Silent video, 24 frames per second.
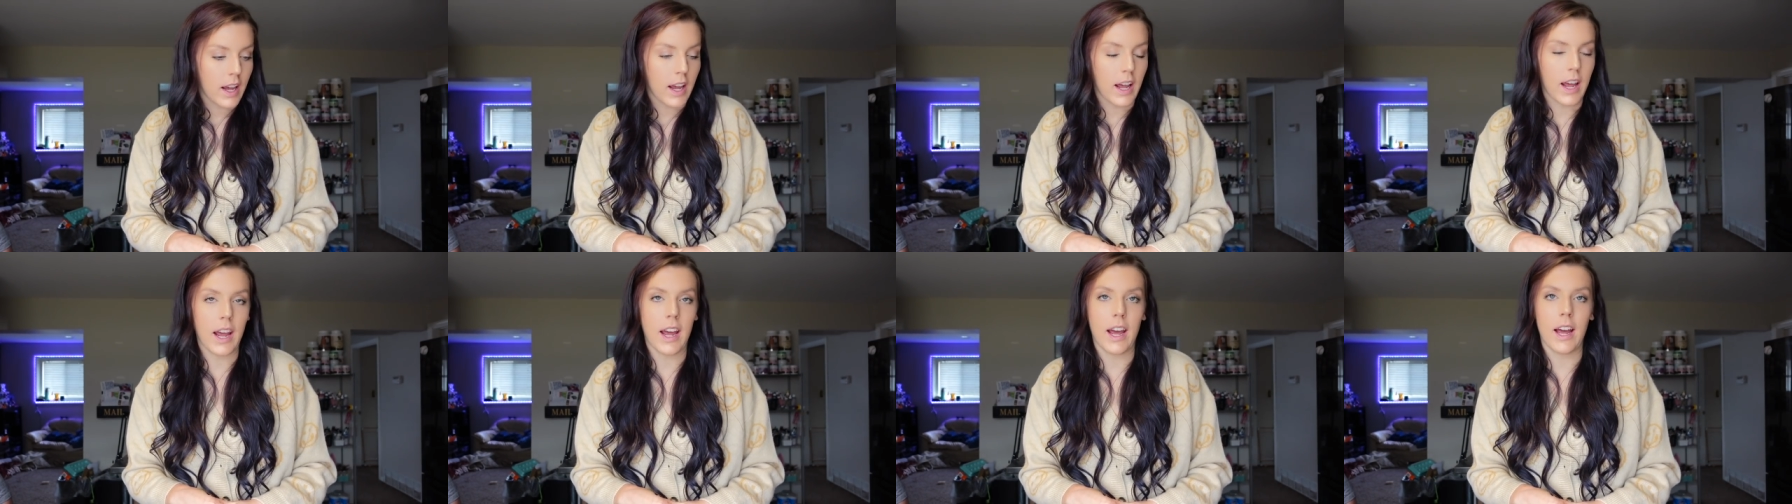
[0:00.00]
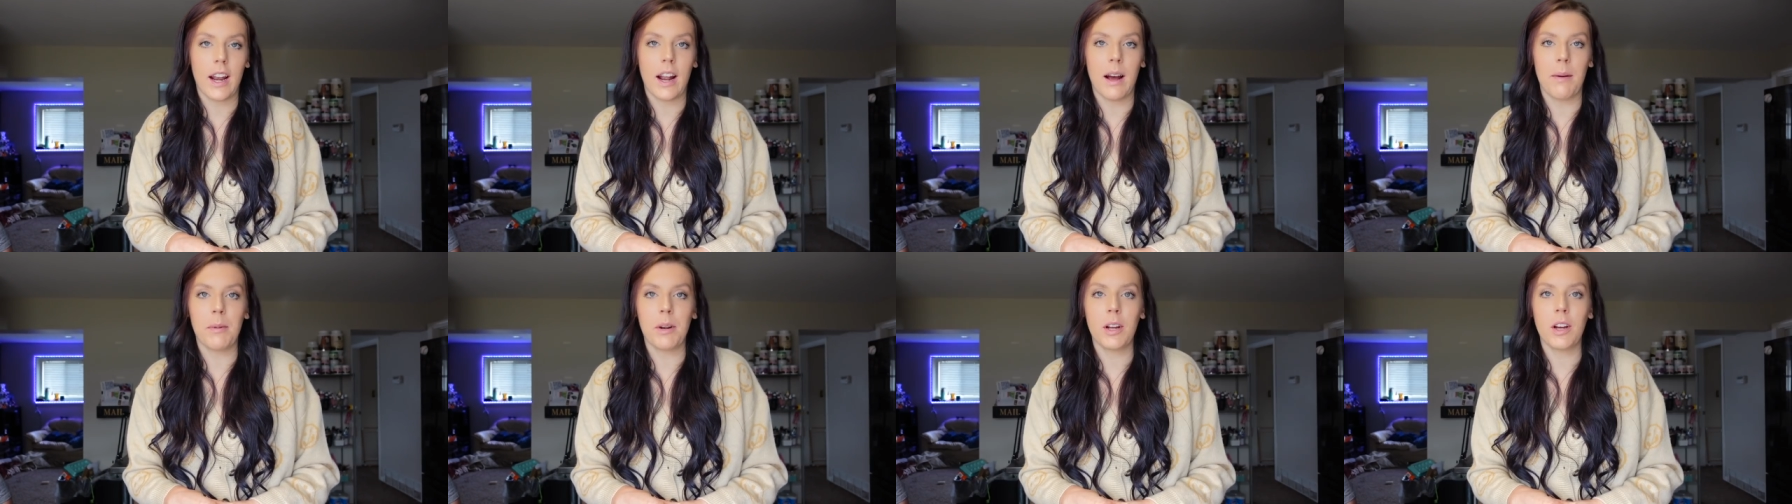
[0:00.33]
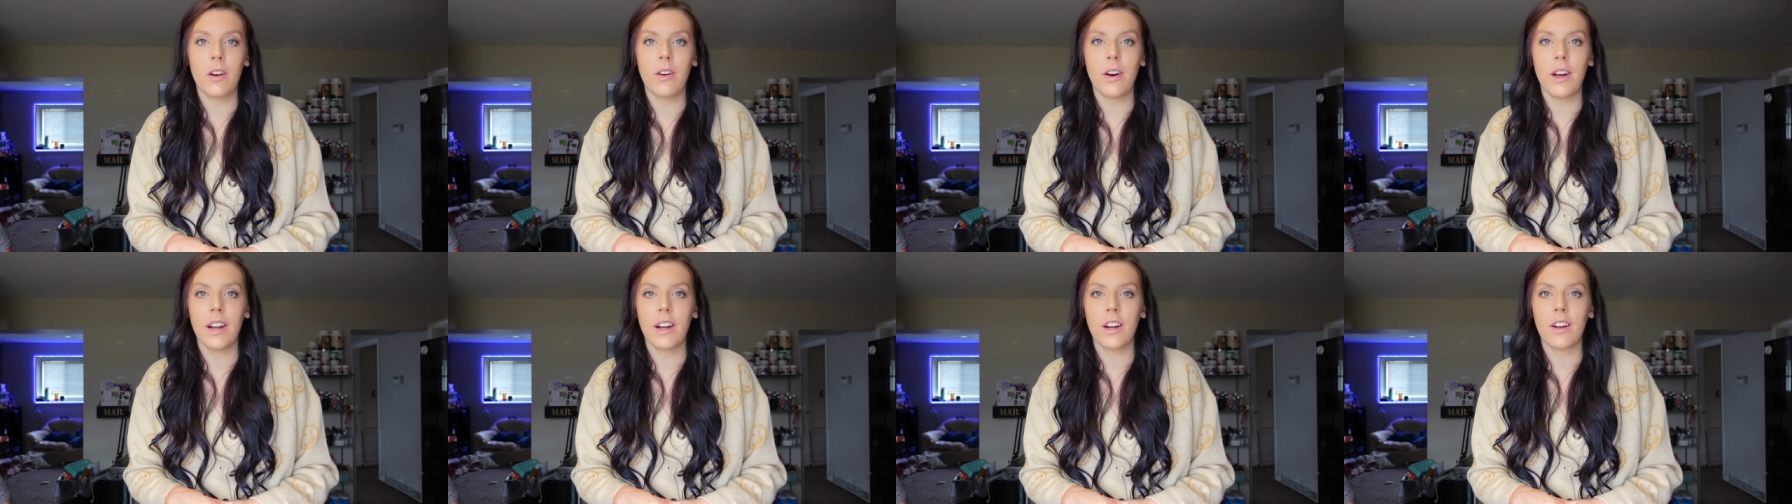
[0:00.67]
And I'm gonna
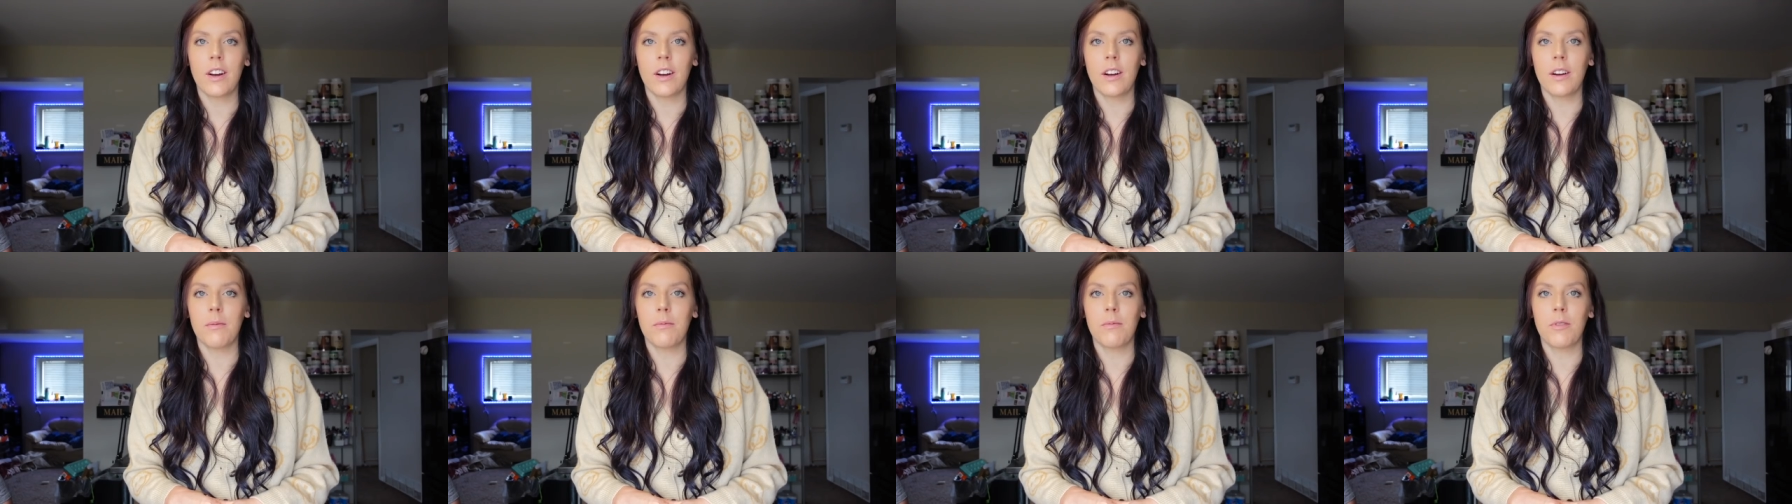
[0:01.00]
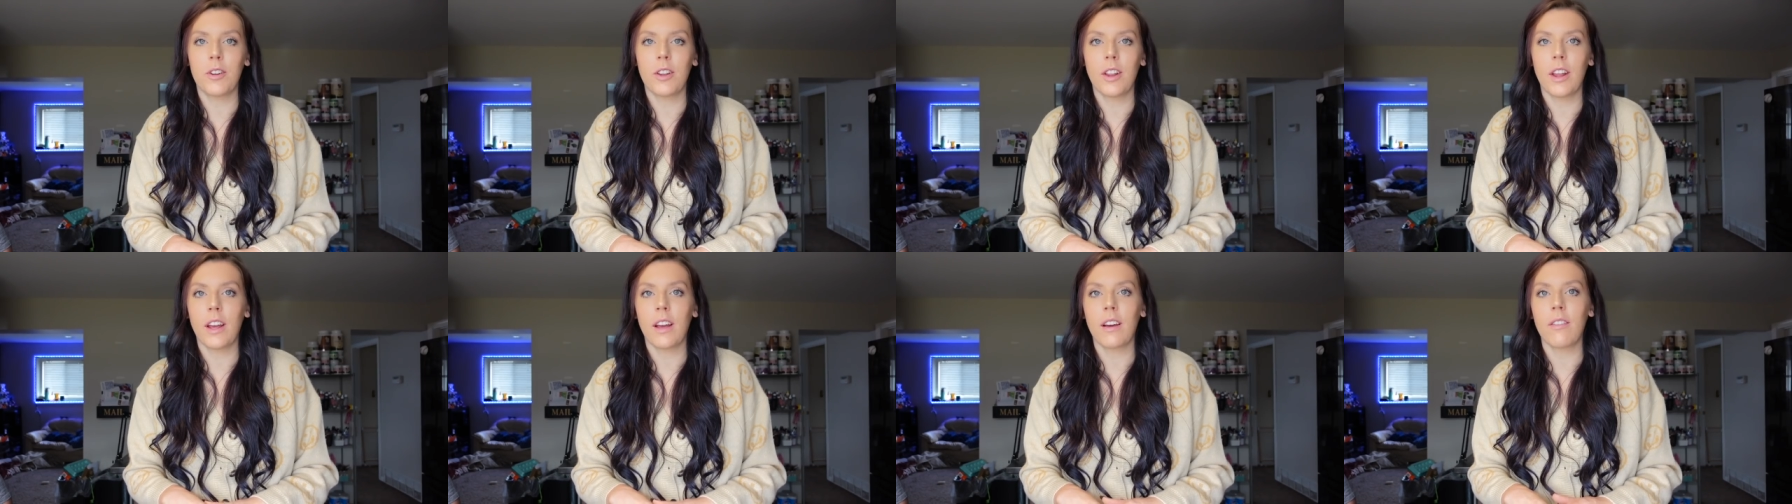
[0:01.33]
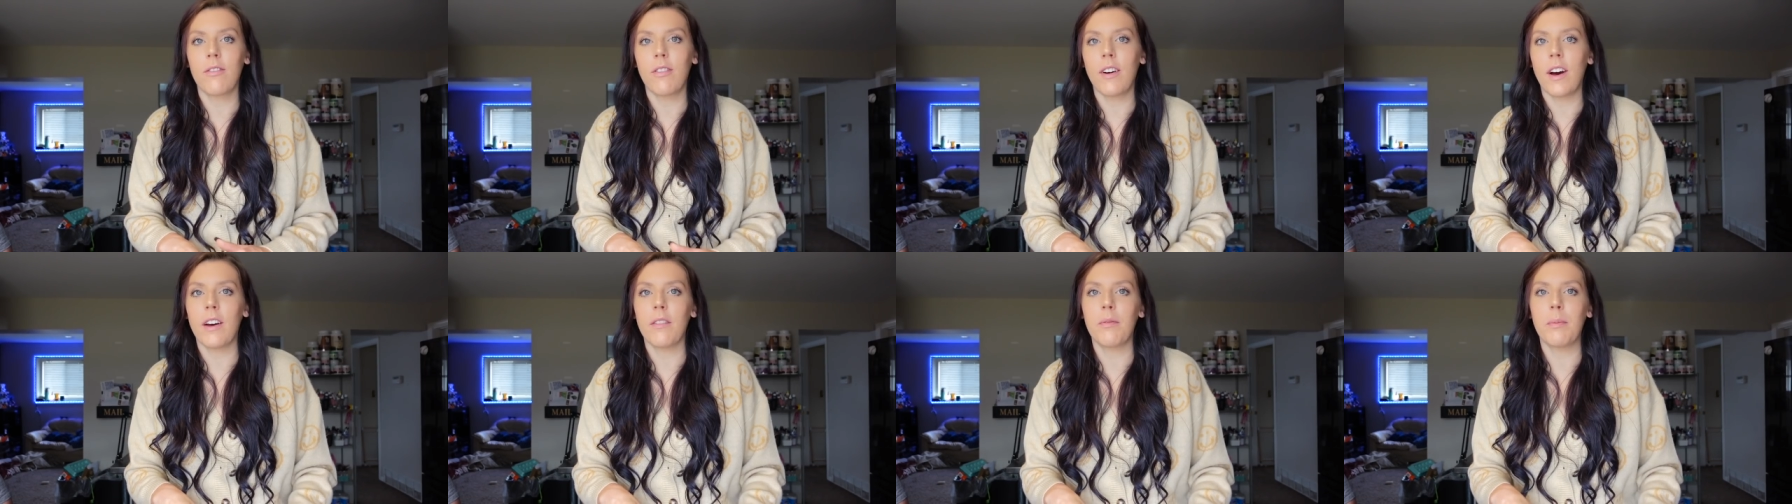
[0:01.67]
go ahead and cook them for like
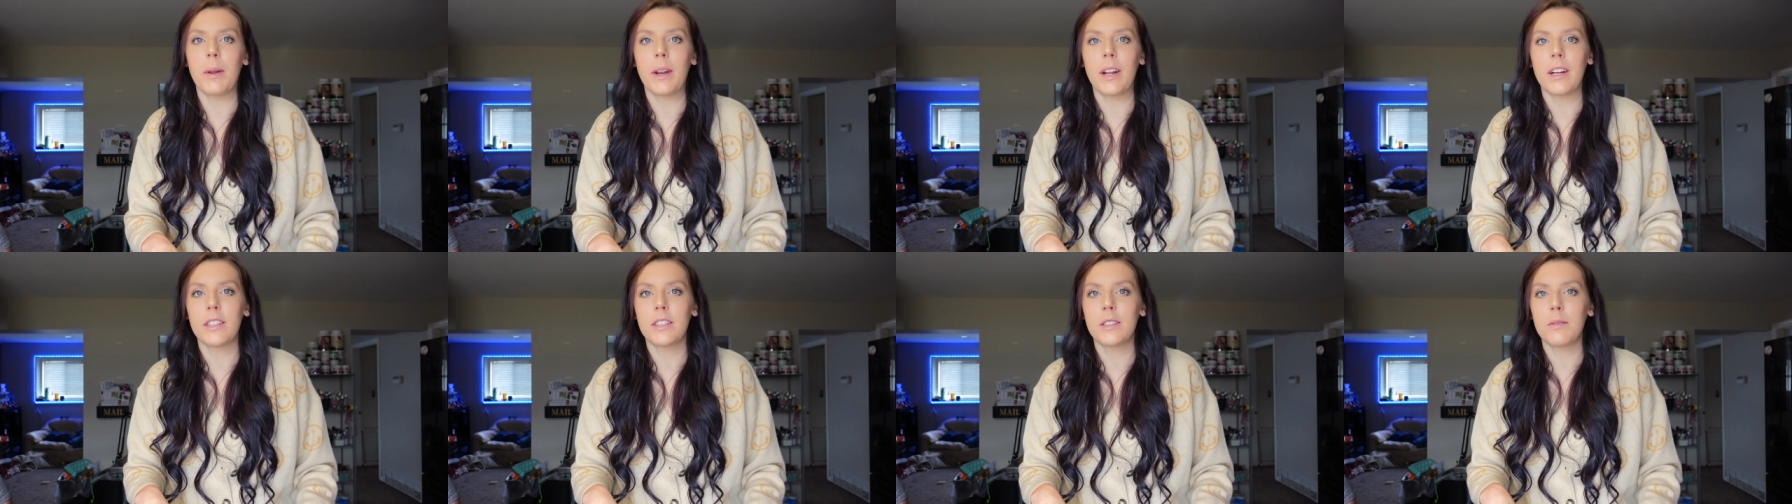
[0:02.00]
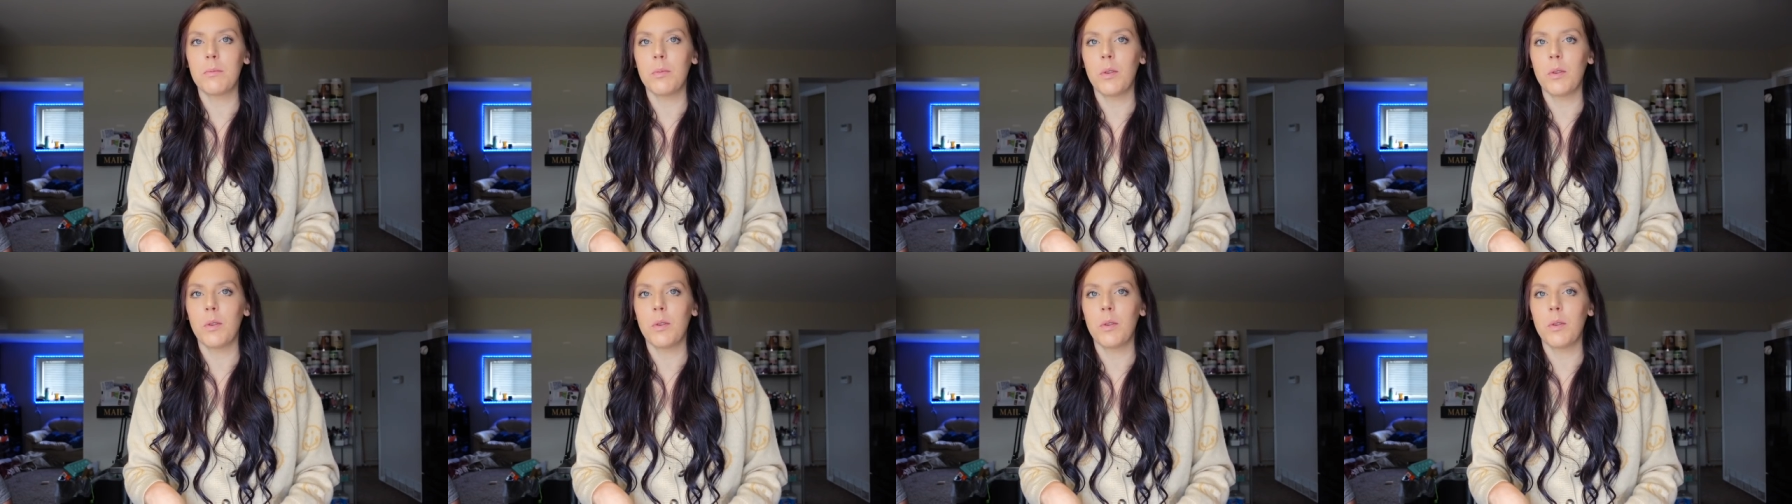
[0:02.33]
five minutes,